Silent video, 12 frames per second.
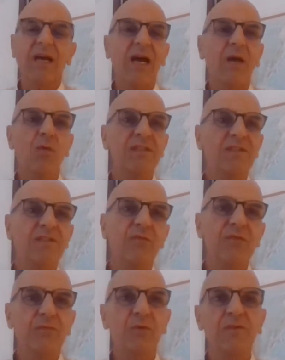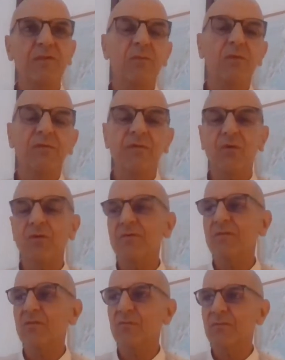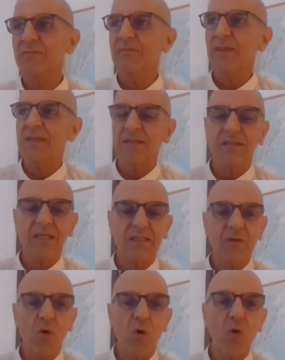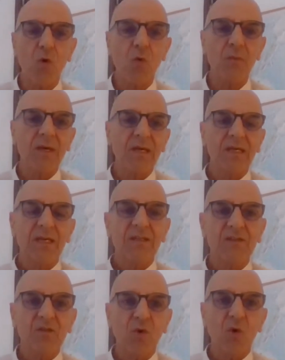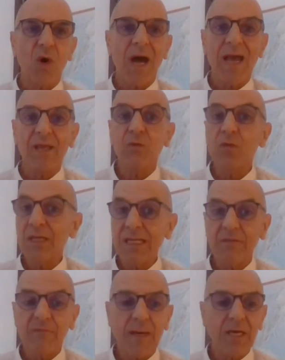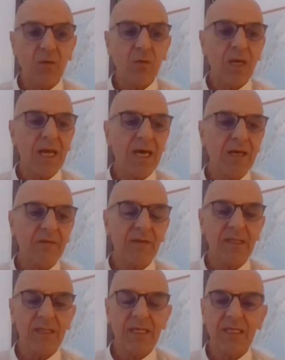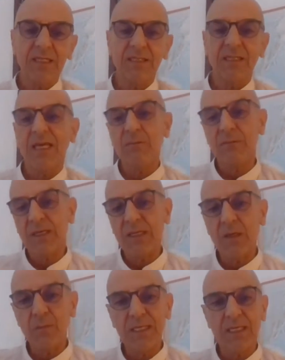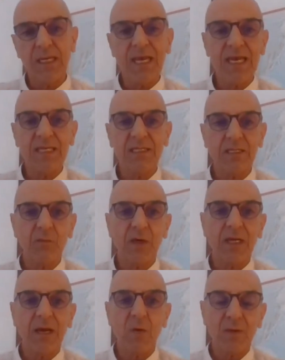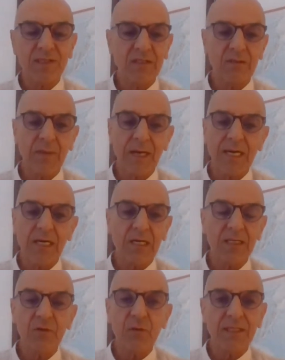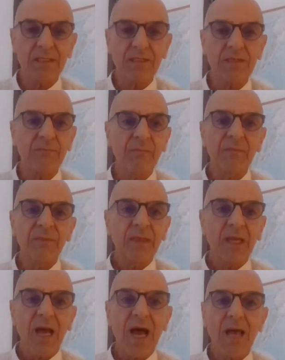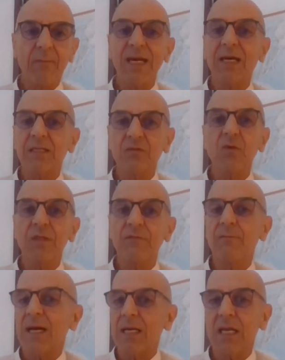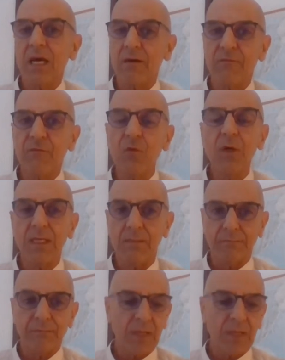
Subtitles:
I was responsible for some things at home, so I could live my own life, and then it came a little bit late. And when I was in my early 20s, I began to live my life fully.